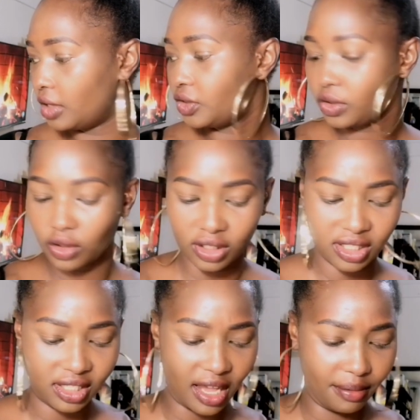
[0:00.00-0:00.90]
I also got
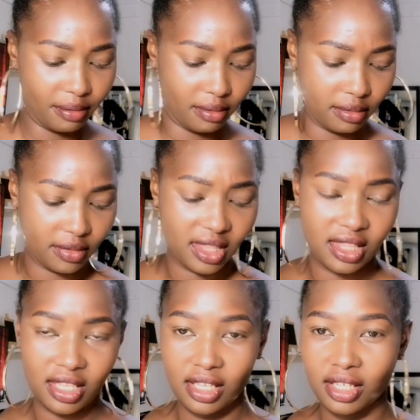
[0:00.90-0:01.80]
some
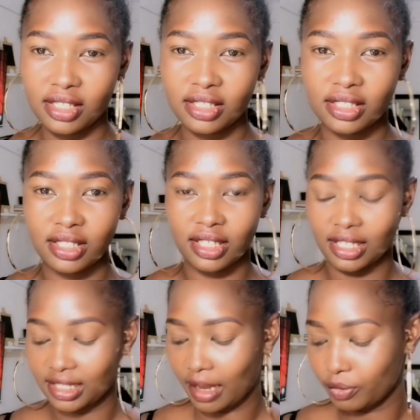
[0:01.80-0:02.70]
things,
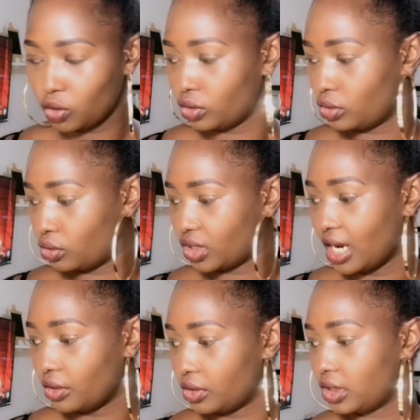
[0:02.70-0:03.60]
some two
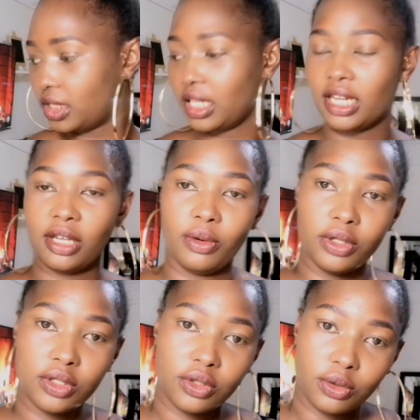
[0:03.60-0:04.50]
sandals that I
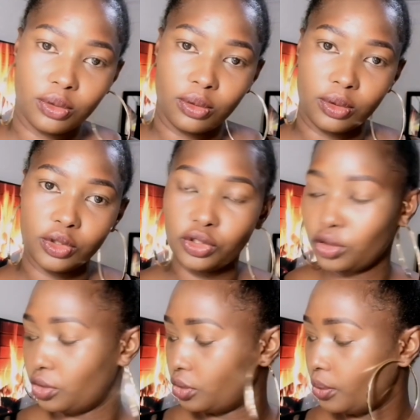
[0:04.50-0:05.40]
want to
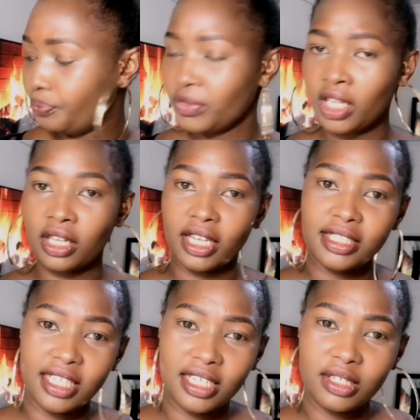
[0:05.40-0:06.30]
show you.
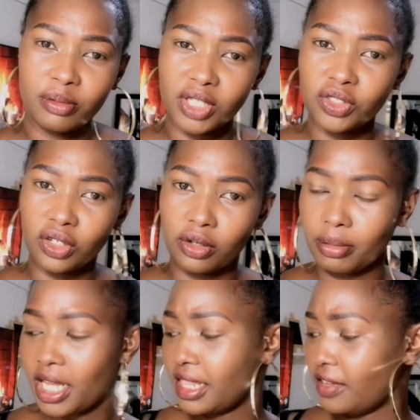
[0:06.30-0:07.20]
Guys, I did mention
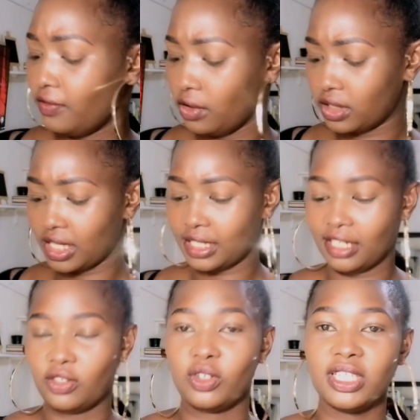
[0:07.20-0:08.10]
on my other vlog that
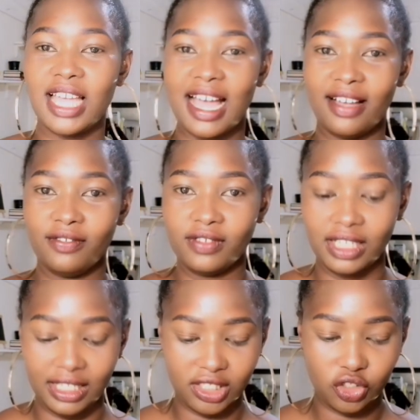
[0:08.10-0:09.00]
I don't have
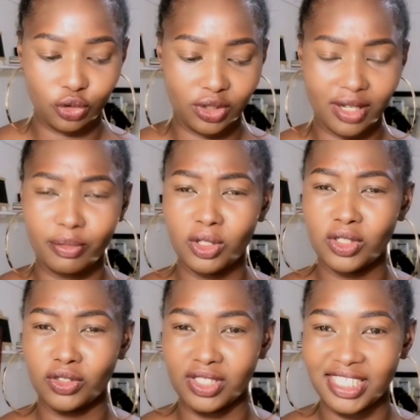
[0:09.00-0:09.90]
lady shoes. I'm
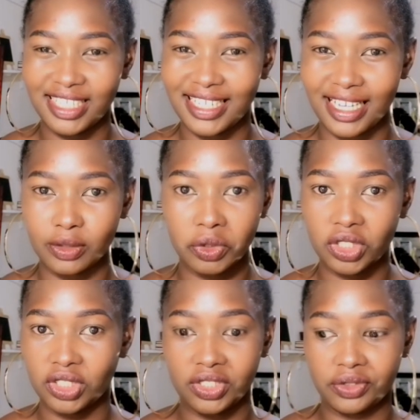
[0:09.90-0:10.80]
always on sneakers,
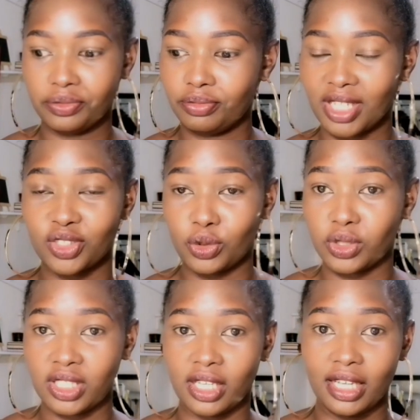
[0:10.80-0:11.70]
which is
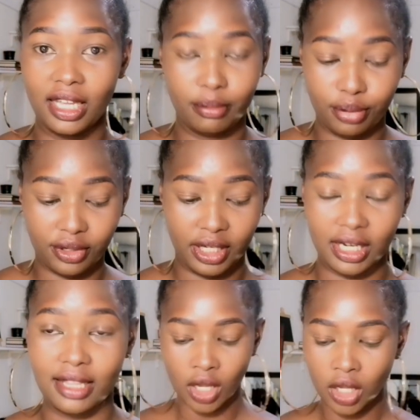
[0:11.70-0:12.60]
exhausting and
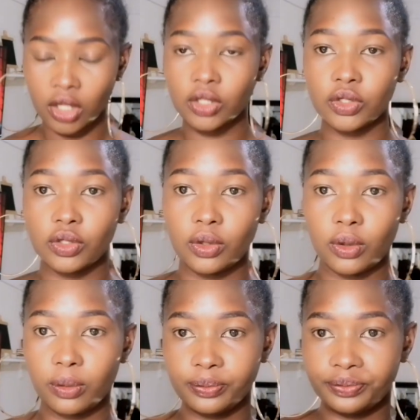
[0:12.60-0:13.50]
boring at this.
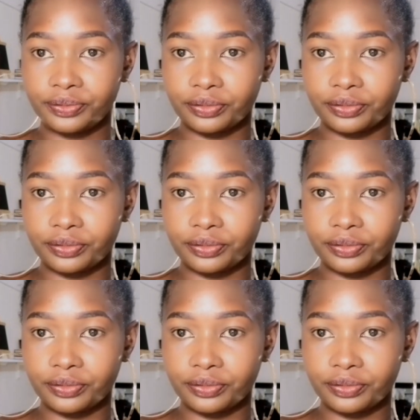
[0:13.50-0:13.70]
So